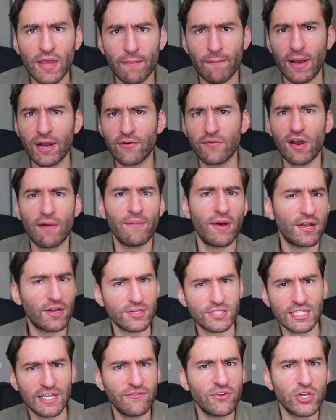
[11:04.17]
My grandma
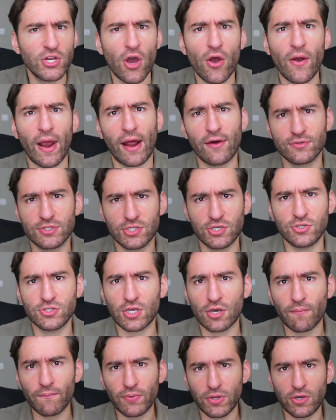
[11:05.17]
doesn't even know how to use a
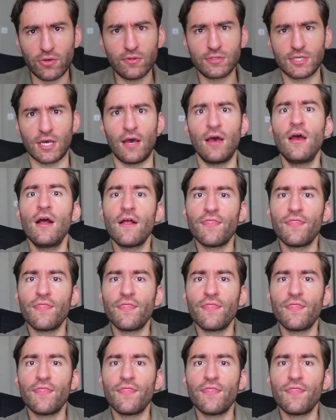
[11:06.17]
computer.